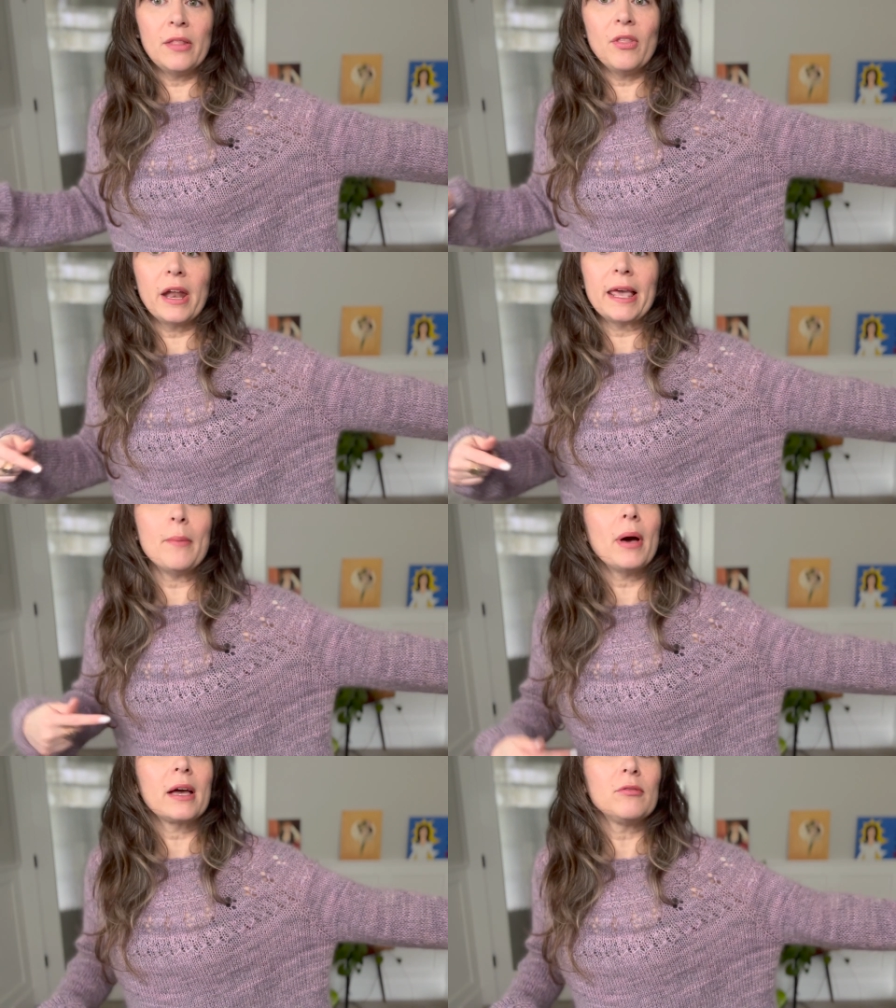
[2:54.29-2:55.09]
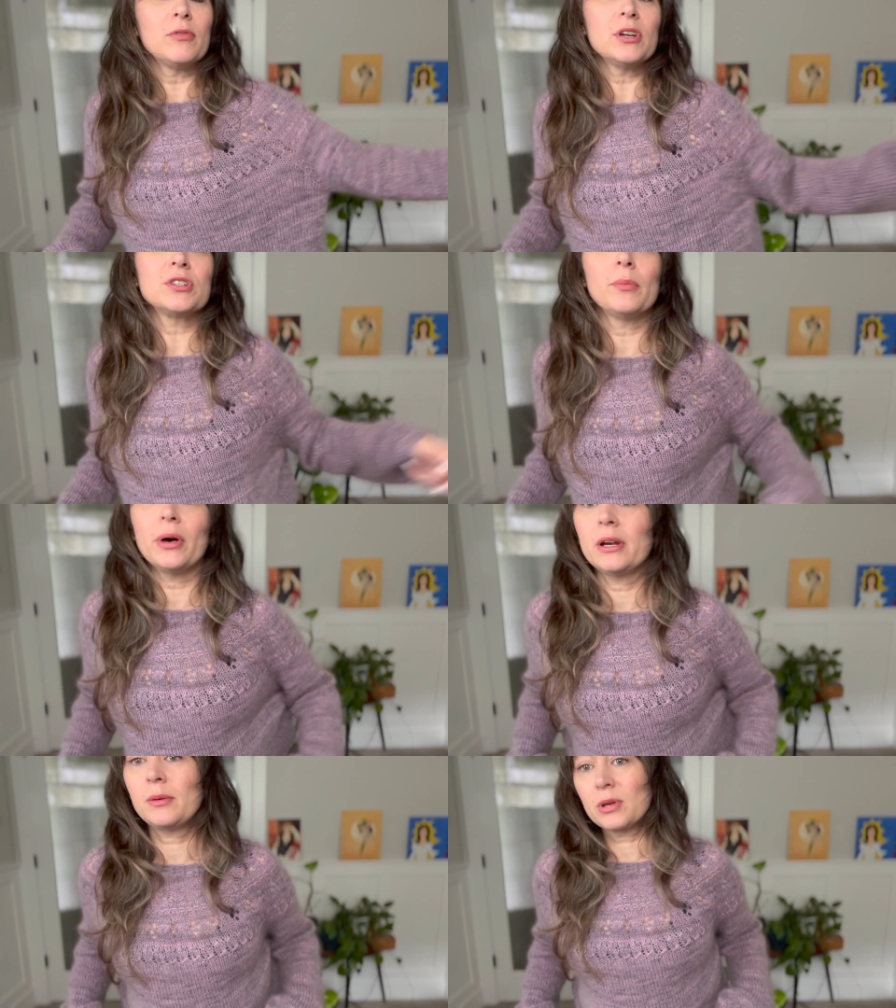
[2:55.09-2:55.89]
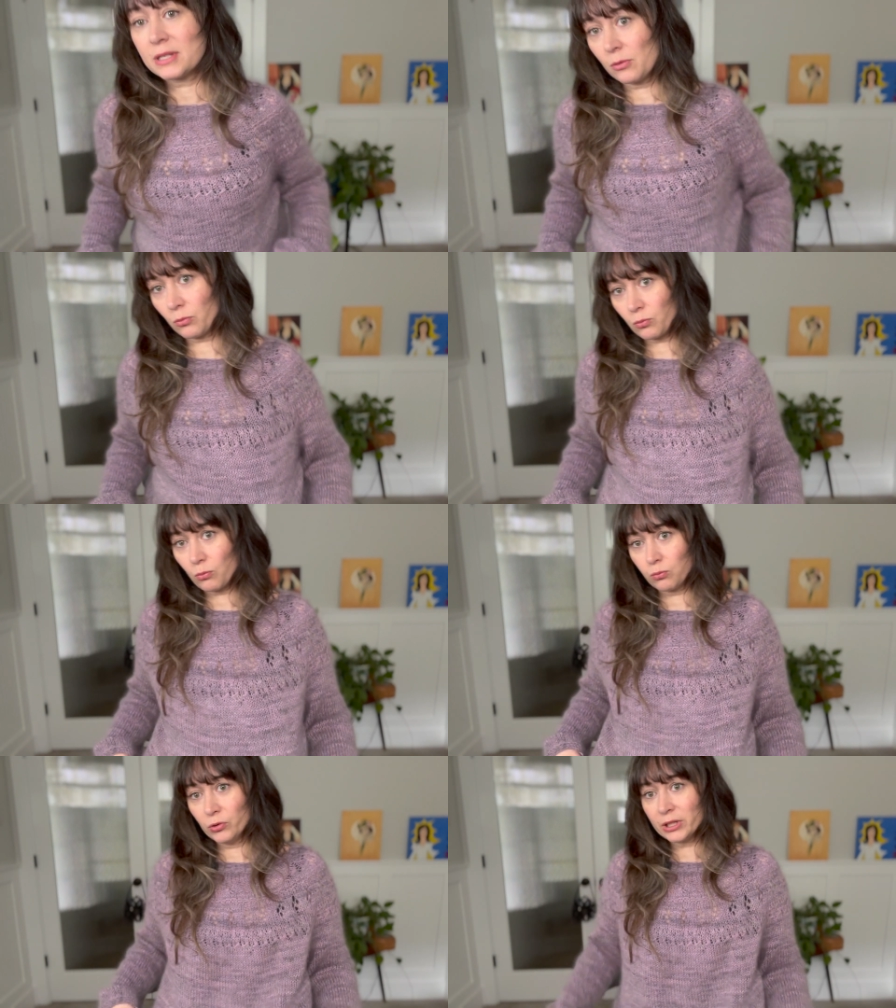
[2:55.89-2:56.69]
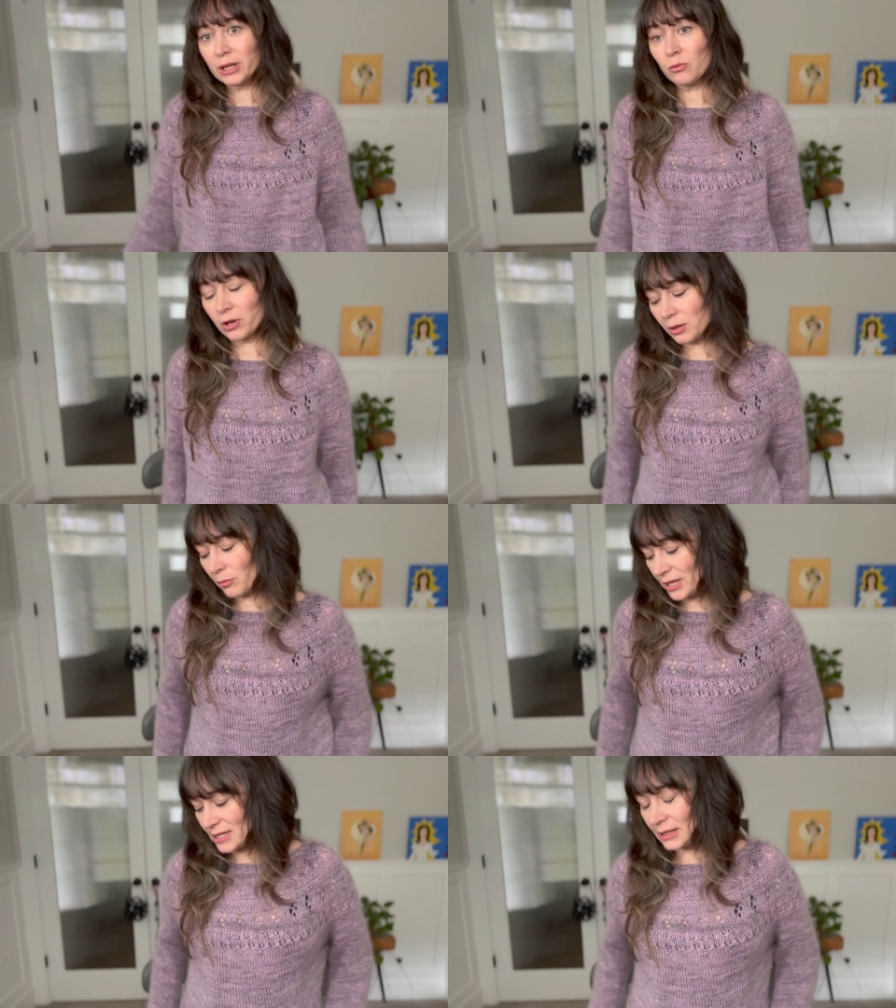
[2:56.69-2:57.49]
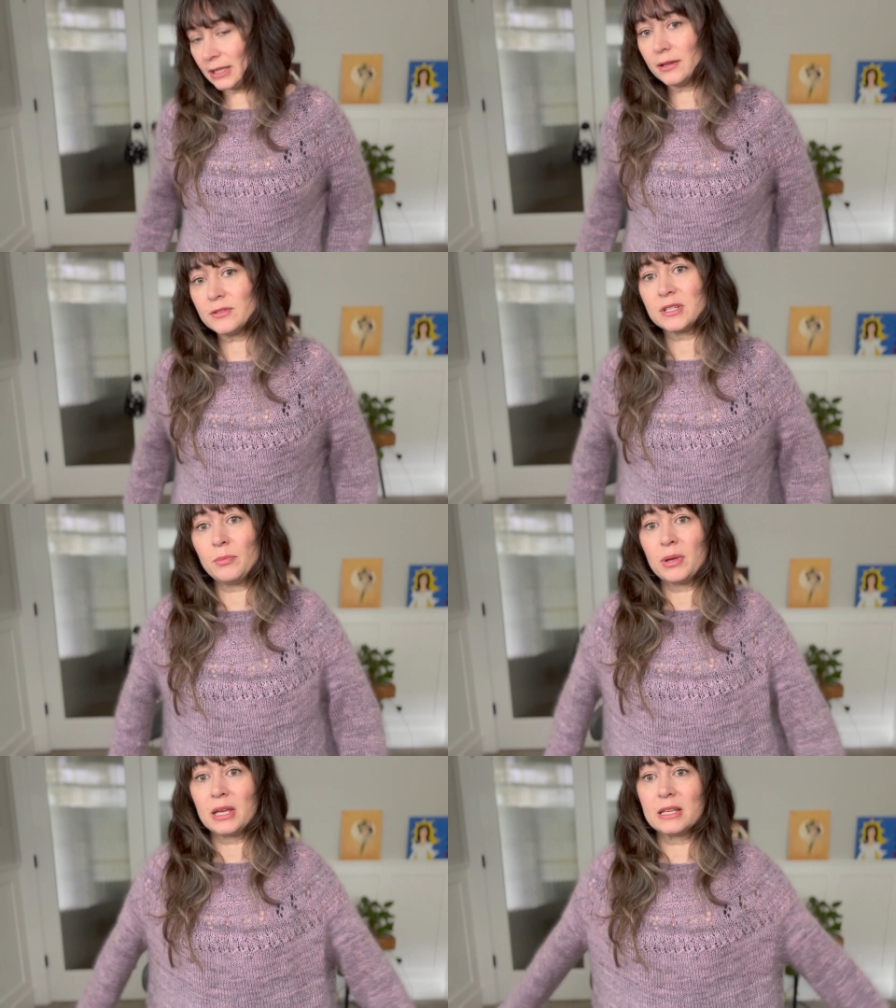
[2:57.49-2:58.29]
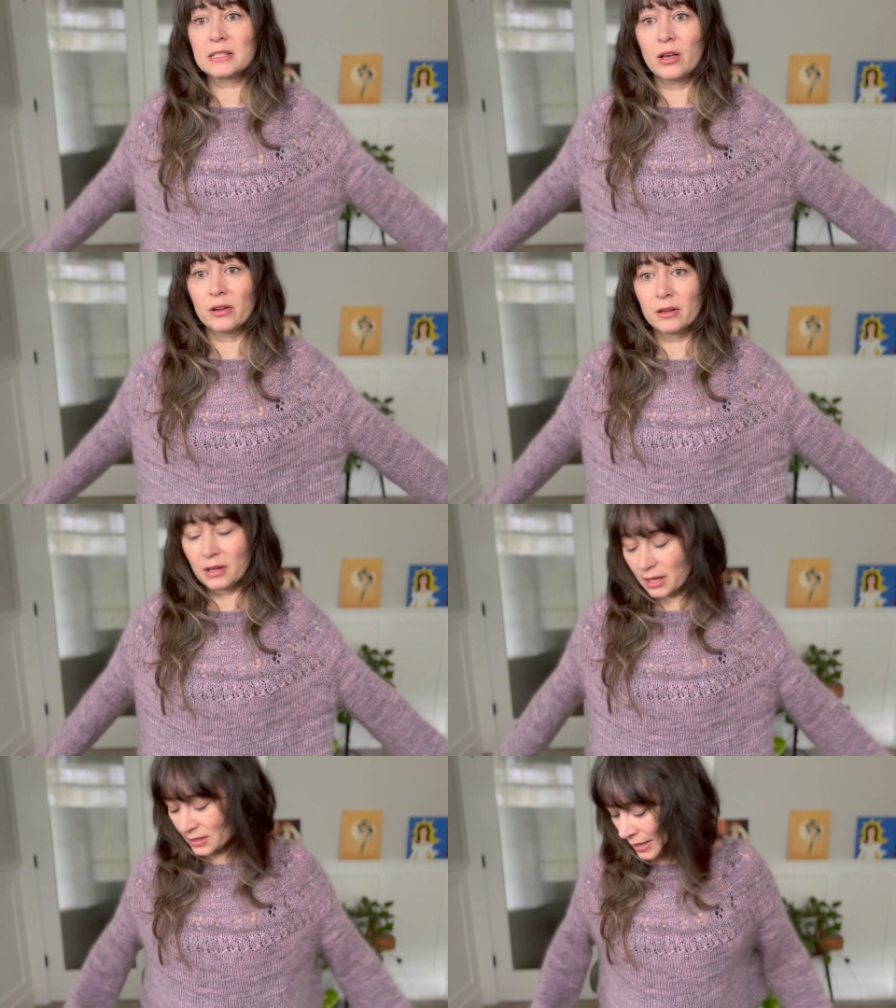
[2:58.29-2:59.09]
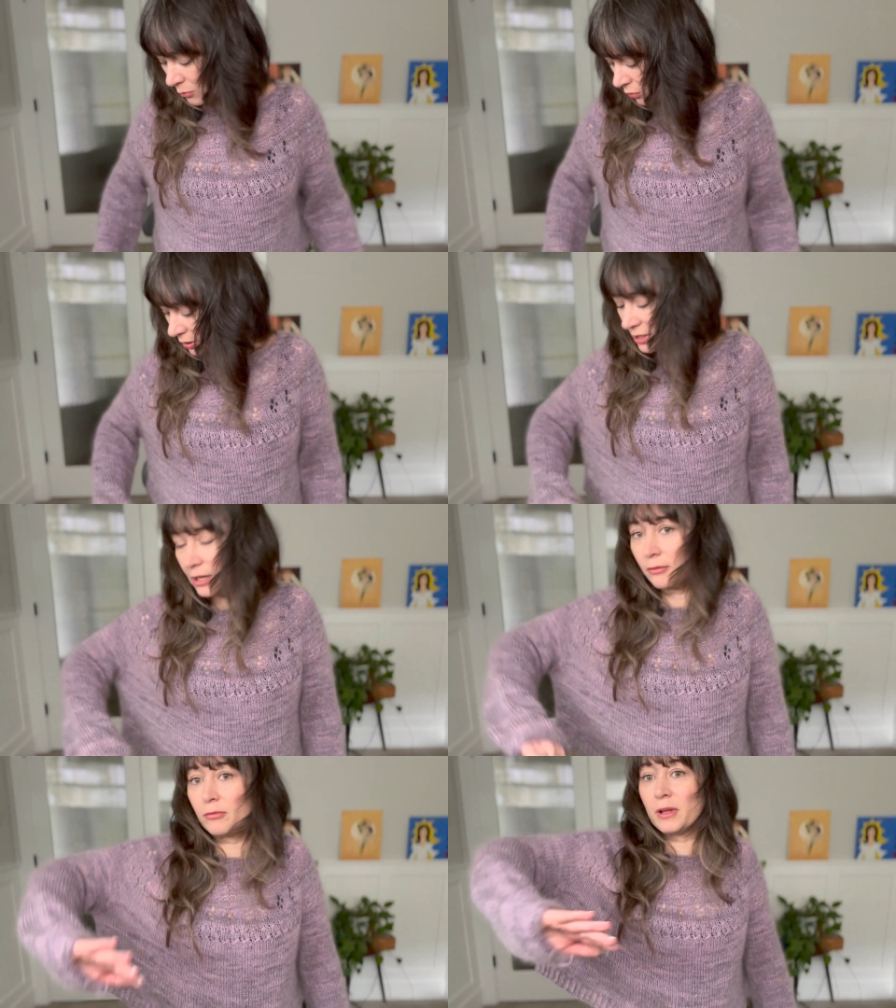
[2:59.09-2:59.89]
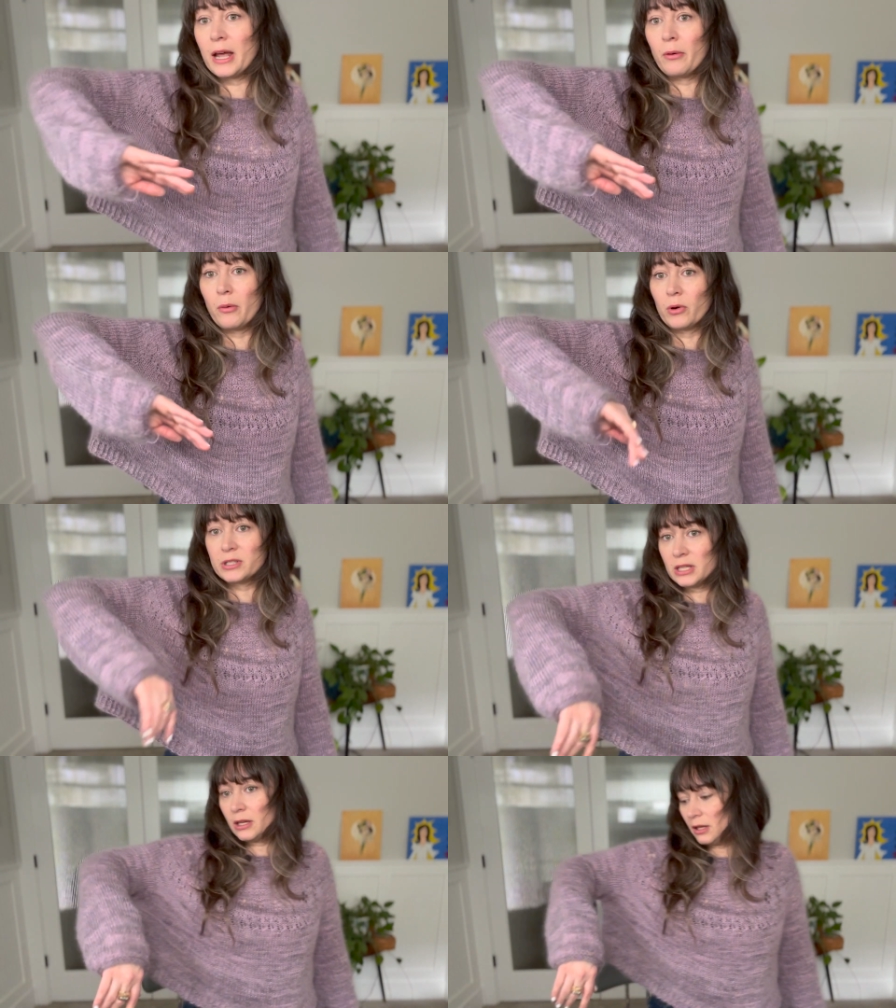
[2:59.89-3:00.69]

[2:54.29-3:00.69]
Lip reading: And then I came back and finished the body because I really wanted my sleeves to be as long as I wanted and fit how I wanted.